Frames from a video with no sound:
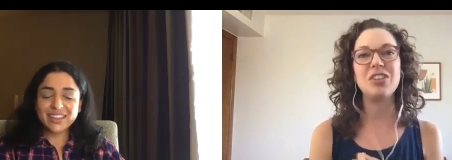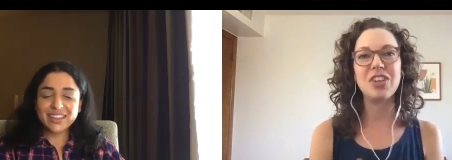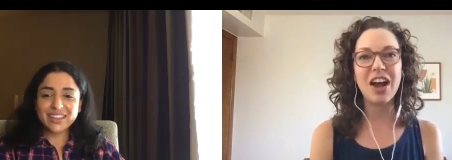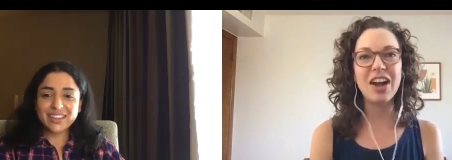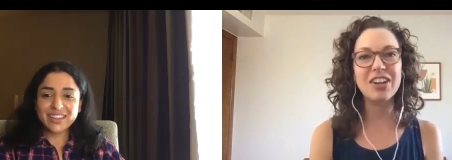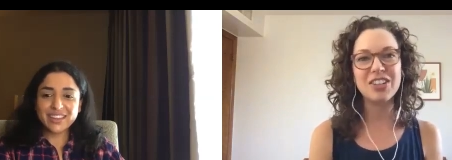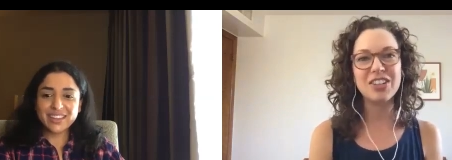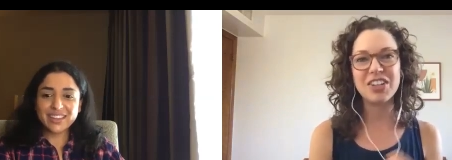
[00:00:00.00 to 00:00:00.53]

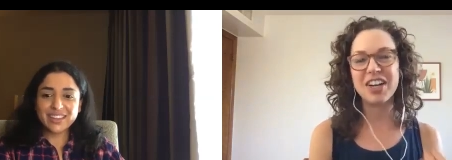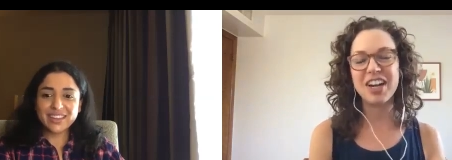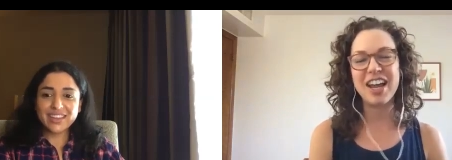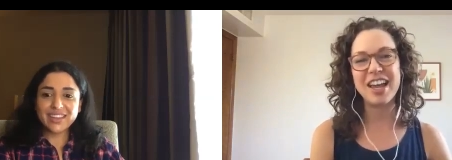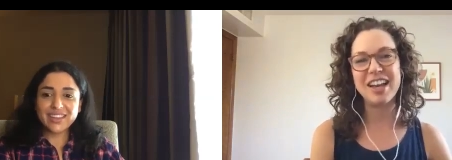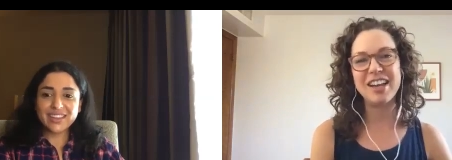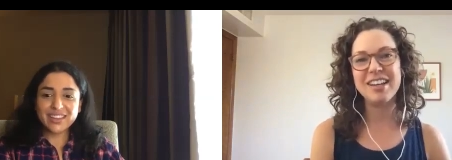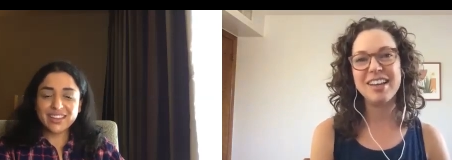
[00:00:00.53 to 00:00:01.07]
Speaker 1: doctor
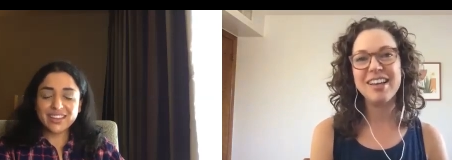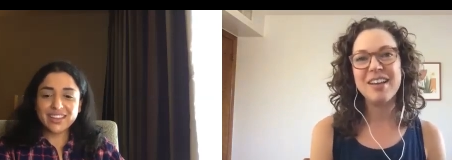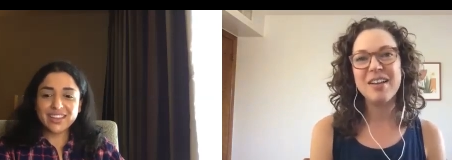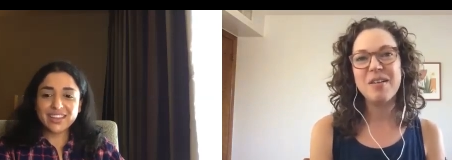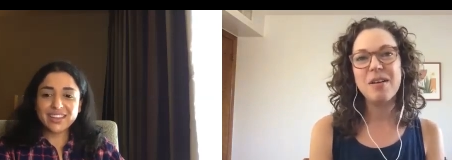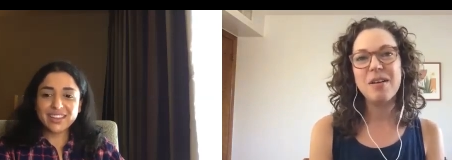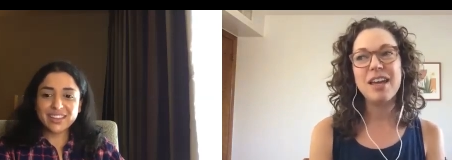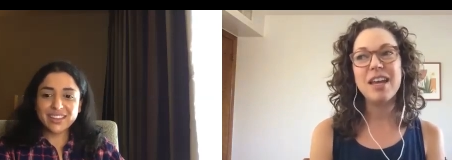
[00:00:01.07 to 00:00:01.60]
and
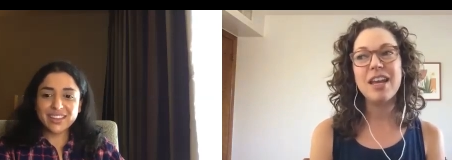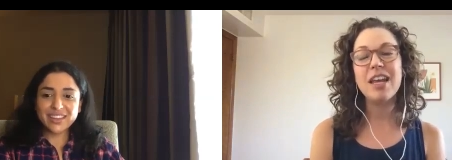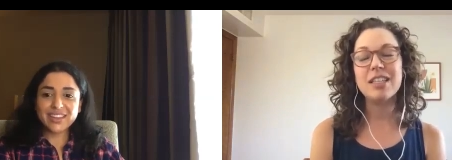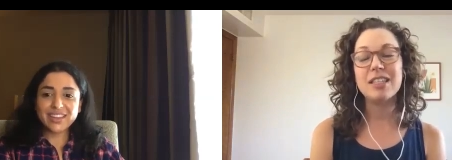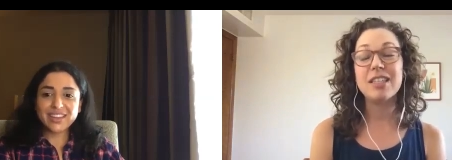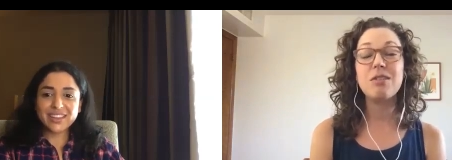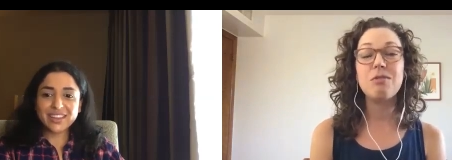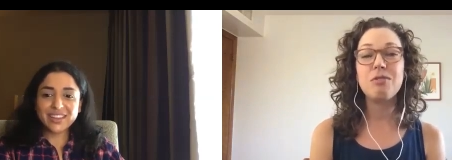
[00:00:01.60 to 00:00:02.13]
it
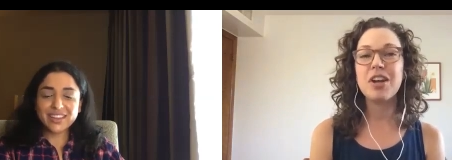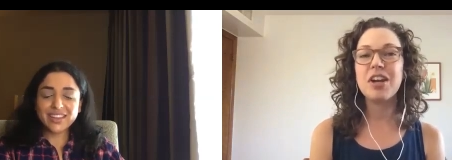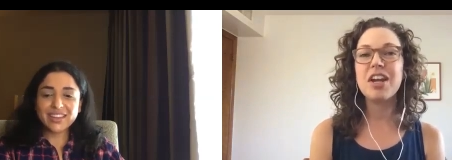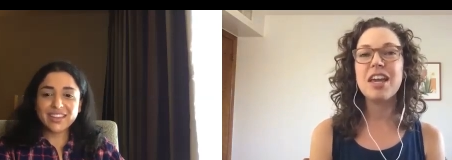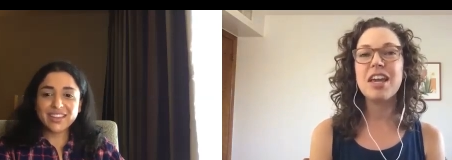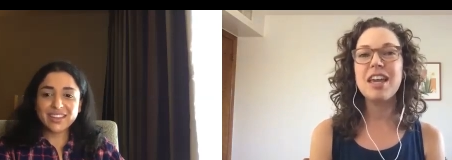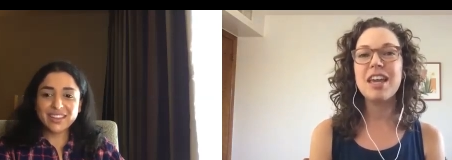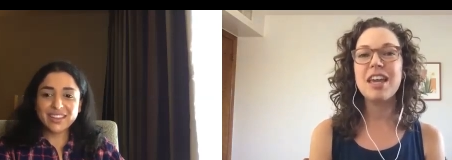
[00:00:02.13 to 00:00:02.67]
is it's a
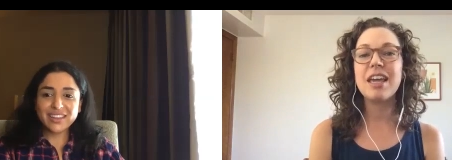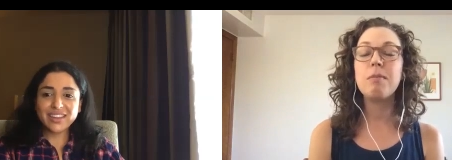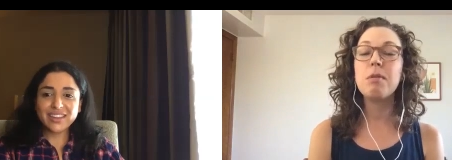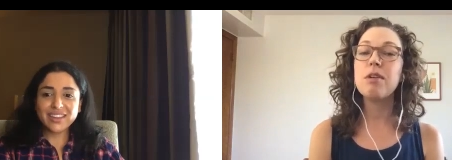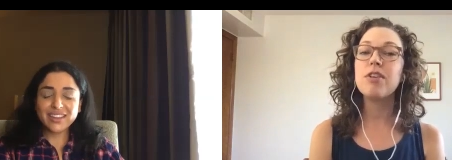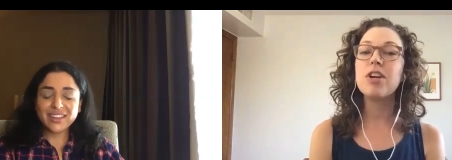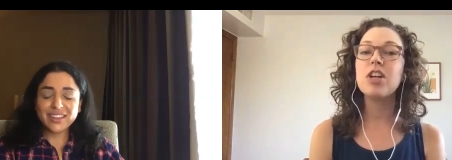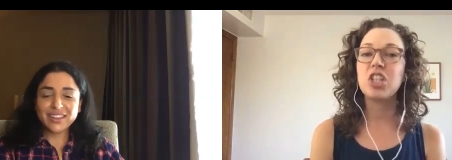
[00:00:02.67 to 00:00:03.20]
very it can
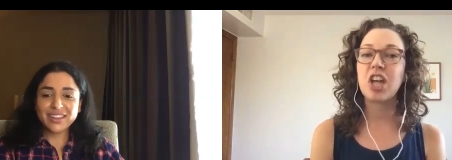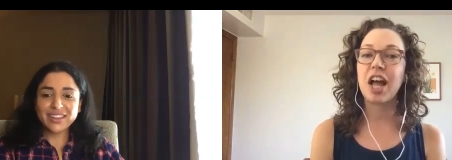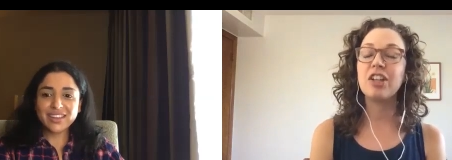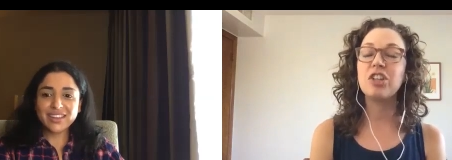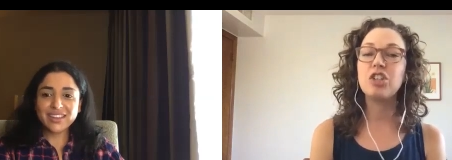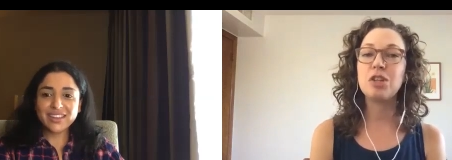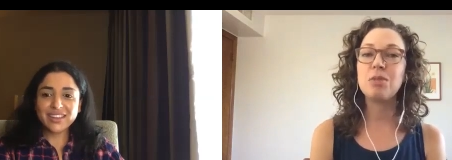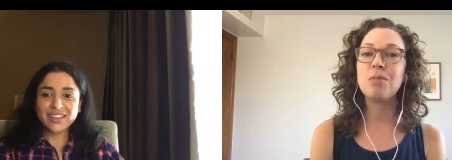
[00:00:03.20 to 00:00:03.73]
be a very
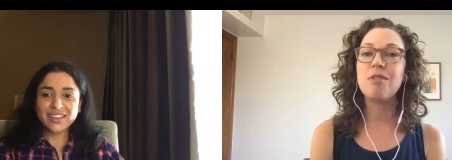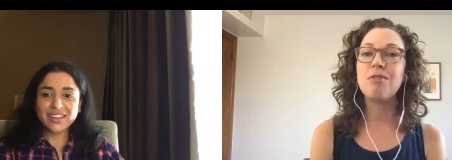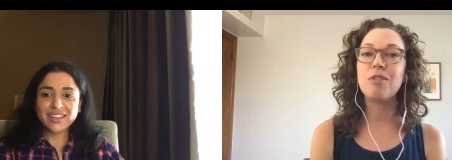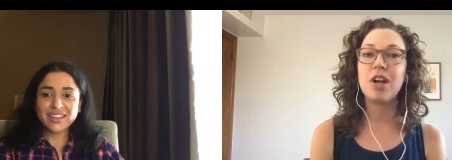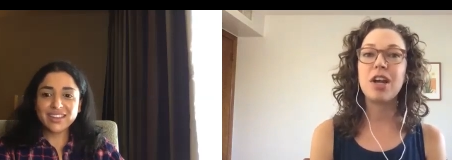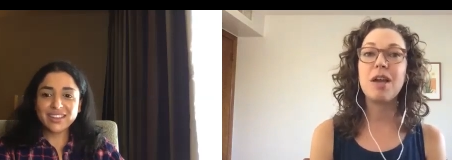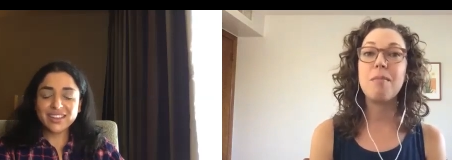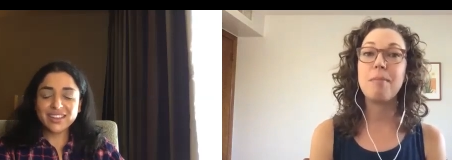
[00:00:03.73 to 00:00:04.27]
challenging but a
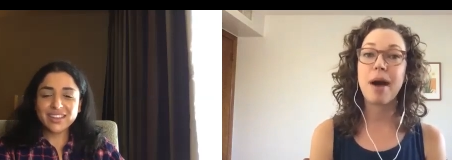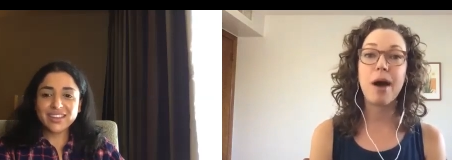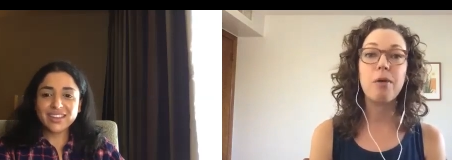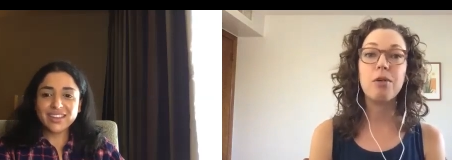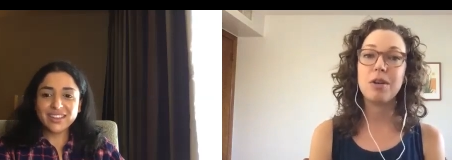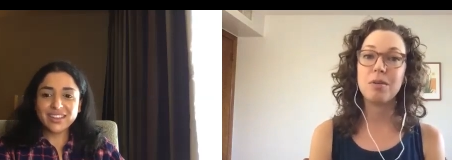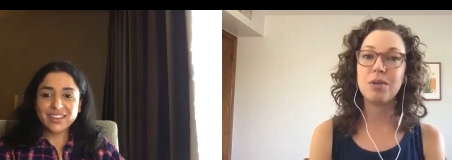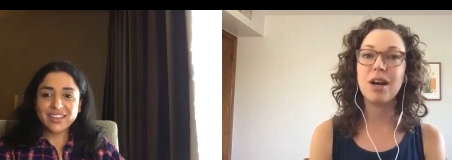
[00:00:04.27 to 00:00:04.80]
very
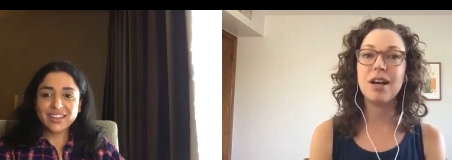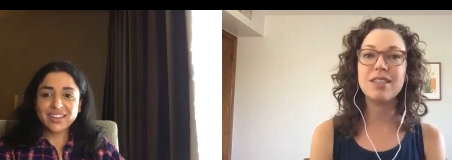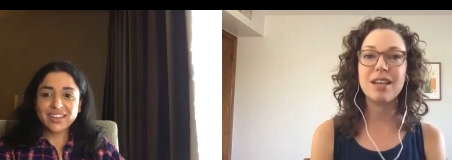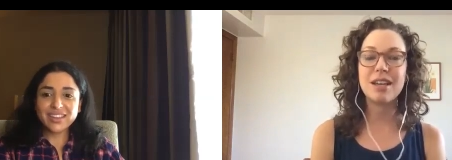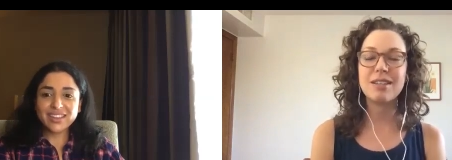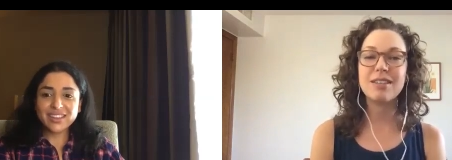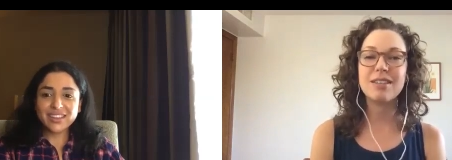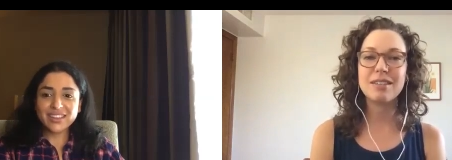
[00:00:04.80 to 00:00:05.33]
empowering
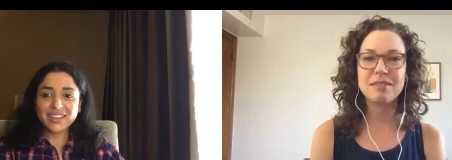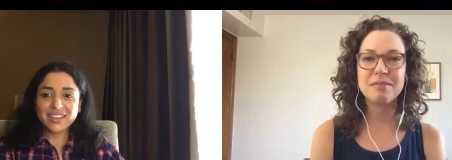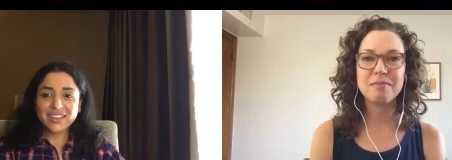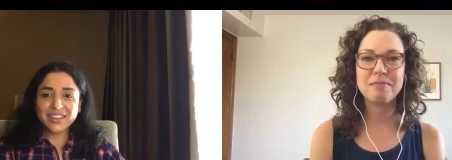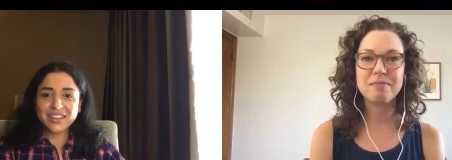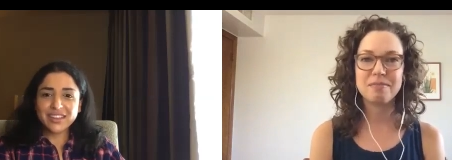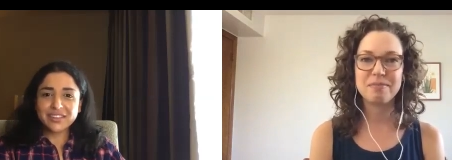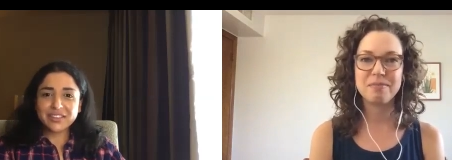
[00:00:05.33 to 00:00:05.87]
process
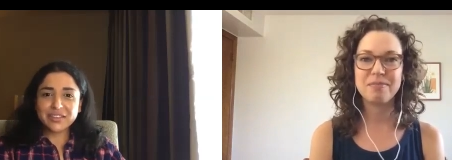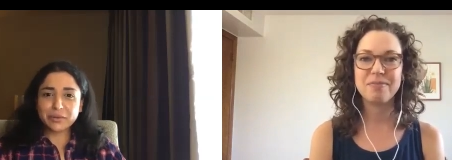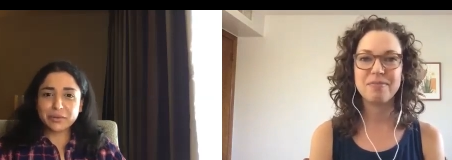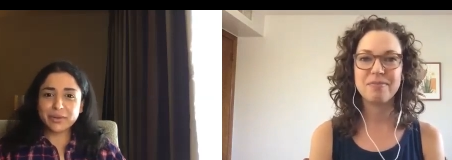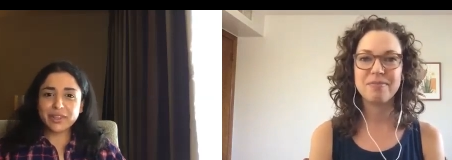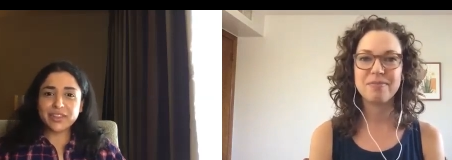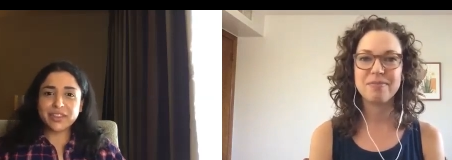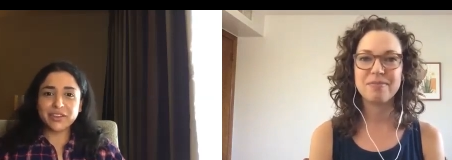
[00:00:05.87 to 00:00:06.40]

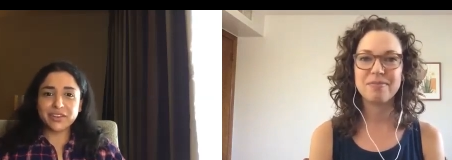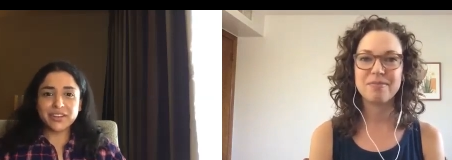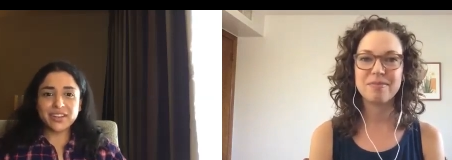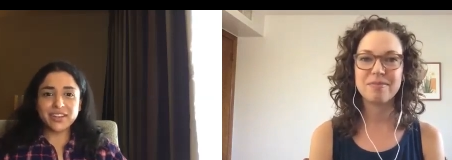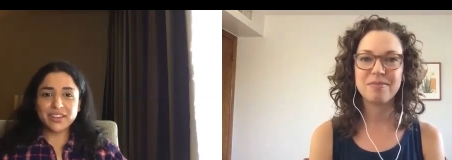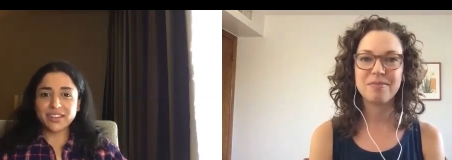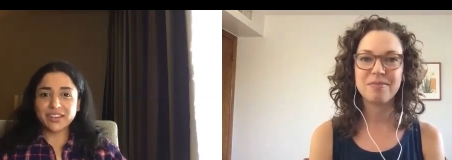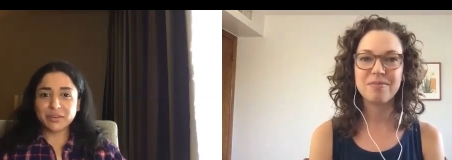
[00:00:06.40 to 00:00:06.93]
Speaker 2: so, with your
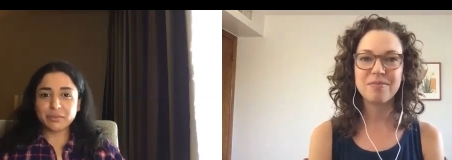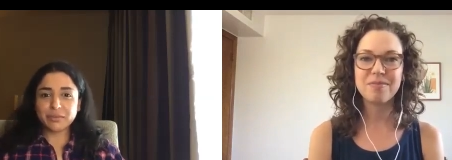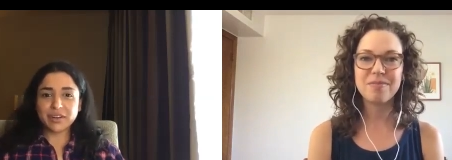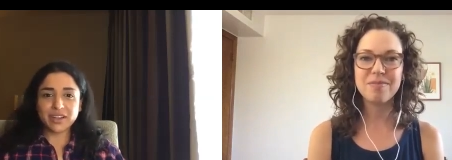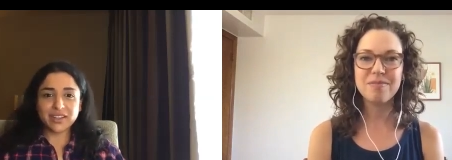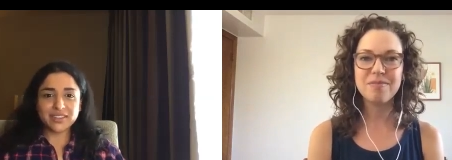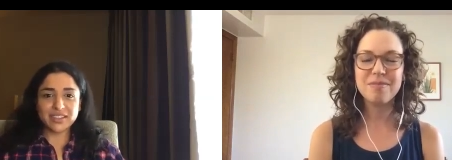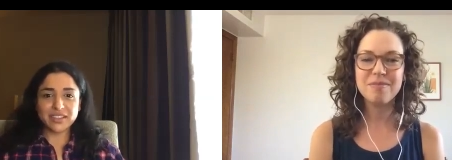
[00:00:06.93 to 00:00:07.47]
healing
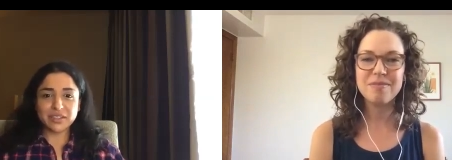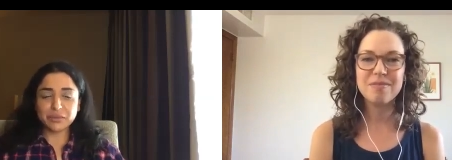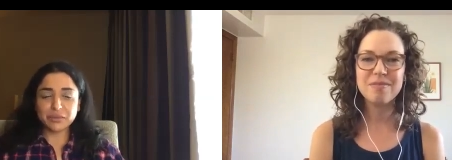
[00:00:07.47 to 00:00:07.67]
process,